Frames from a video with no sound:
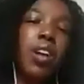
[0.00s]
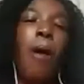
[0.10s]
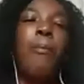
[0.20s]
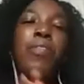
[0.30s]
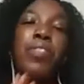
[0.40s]

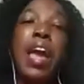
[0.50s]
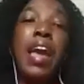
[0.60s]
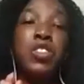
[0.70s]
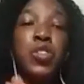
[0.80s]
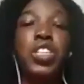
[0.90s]
But
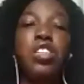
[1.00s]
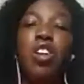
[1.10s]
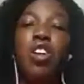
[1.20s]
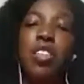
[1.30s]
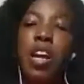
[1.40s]
then during the
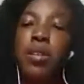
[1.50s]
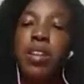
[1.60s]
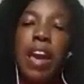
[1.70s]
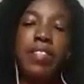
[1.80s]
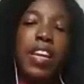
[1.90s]
lockdown,
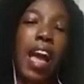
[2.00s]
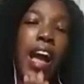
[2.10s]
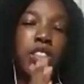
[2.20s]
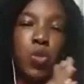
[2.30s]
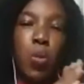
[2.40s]
I think I
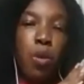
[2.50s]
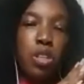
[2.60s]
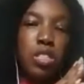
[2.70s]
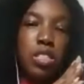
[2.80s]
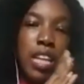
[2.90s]
had so
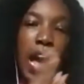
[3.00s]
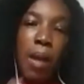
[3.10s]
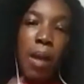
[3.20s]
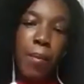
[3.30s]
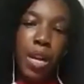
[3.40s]
much
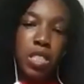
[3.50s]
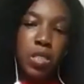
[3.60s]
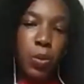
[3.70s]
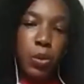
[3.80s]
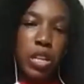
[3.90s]
time at my
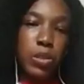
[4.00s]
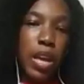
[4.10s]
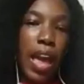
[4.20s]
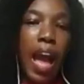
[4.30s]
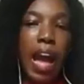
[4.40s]
disposal. So
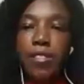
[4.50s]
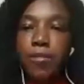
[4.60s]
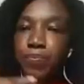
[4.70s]
I had,